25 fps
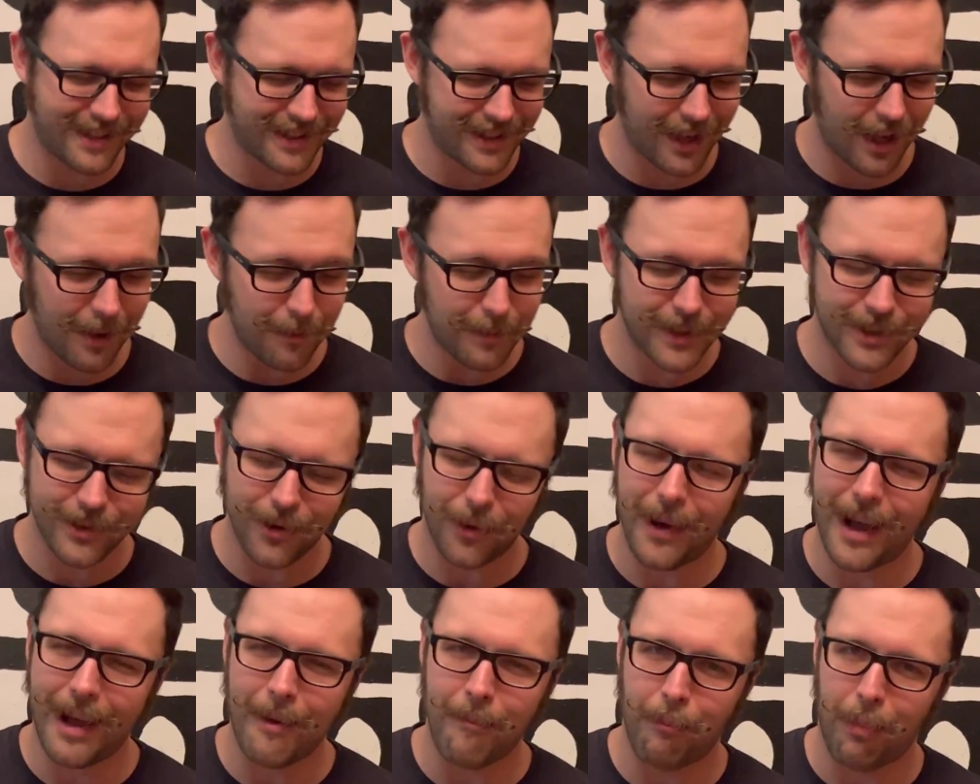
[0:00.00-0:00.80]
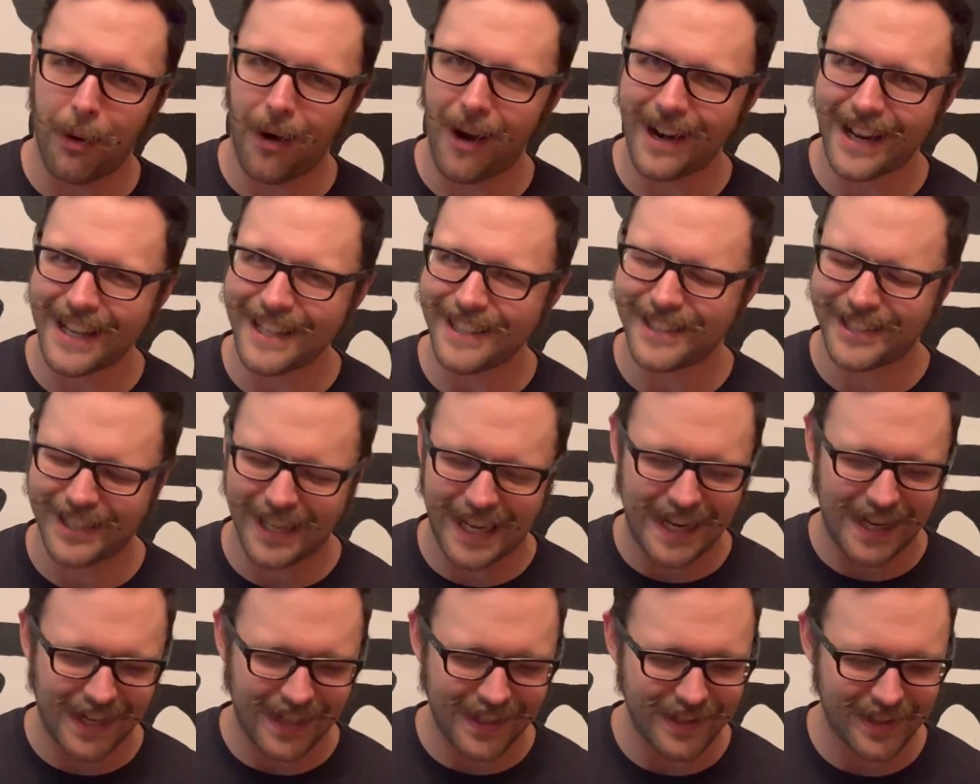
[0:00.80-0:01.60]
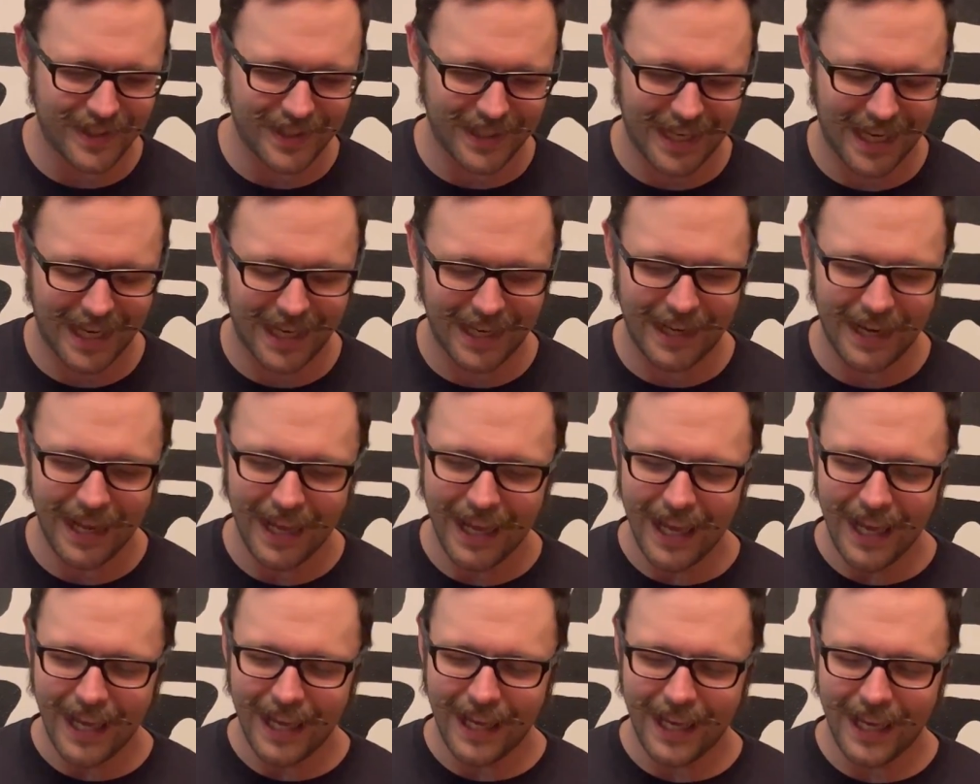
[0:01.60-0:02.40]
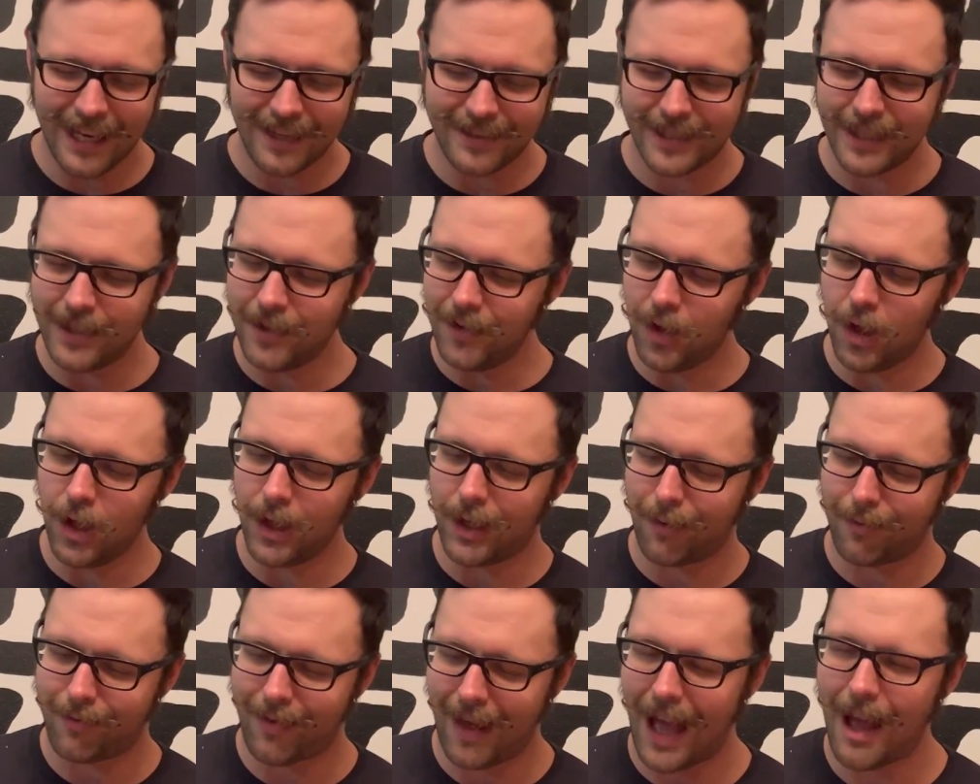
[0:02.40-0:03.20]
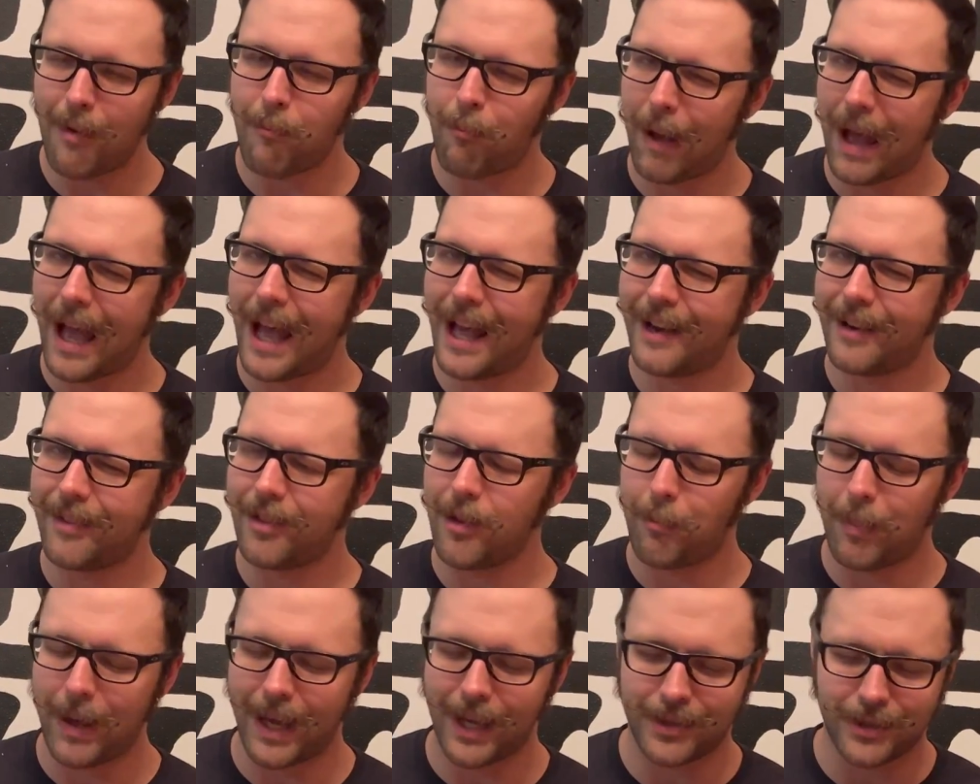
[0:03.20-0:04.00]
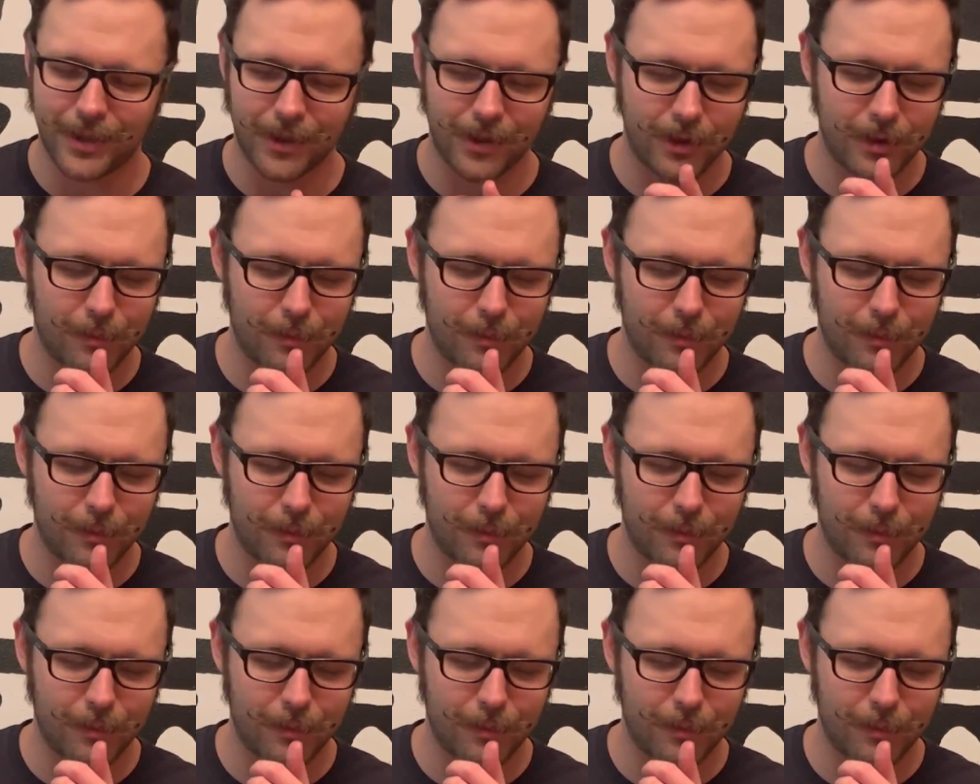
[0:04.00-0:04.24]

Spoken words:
up, so I bought it sight unseen. It didn't look that bad in the pictures,